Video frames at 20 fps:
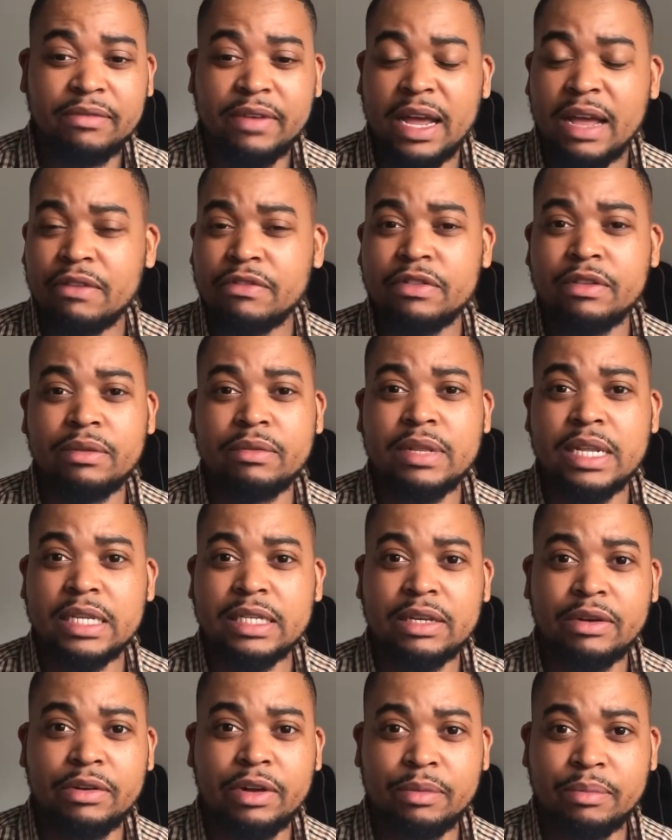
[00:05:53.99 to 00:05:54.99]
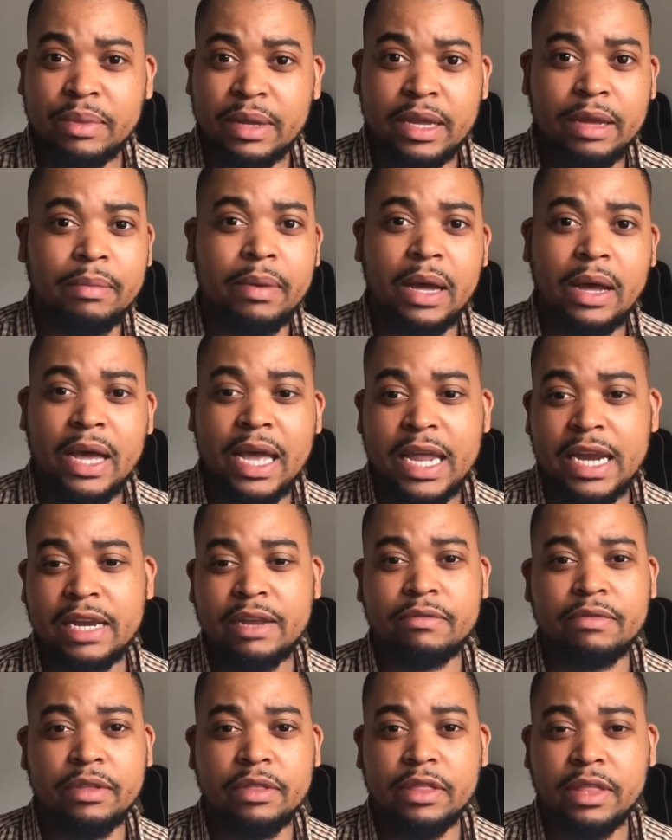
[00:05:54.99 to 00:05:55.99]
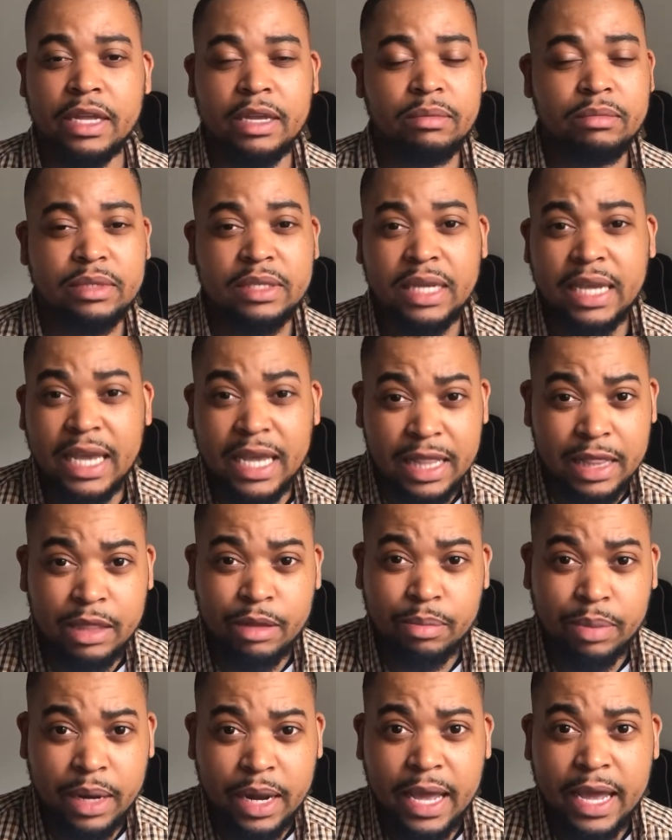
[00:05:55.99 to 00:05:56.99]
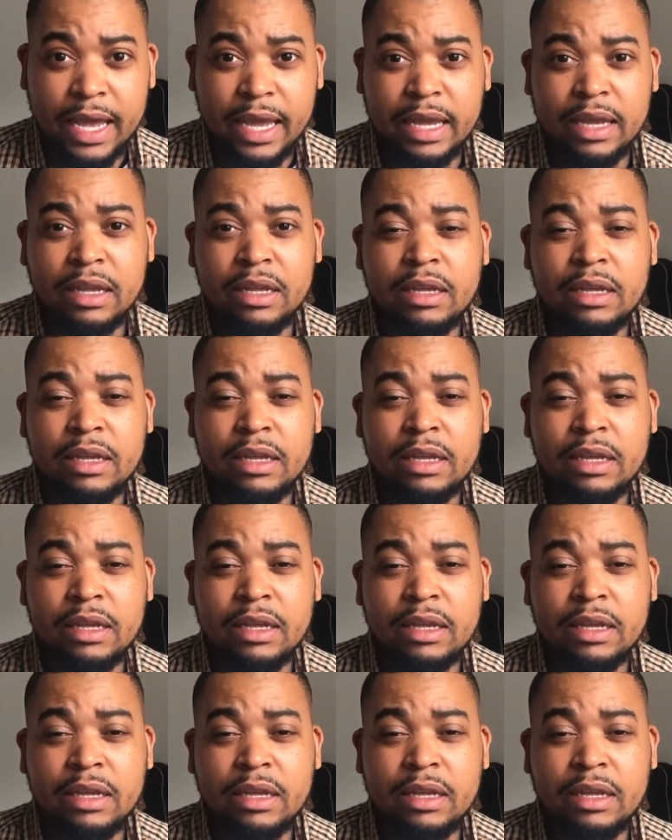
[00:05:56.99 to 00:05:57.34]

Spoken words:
have to necessarily be about any of the themes in the play,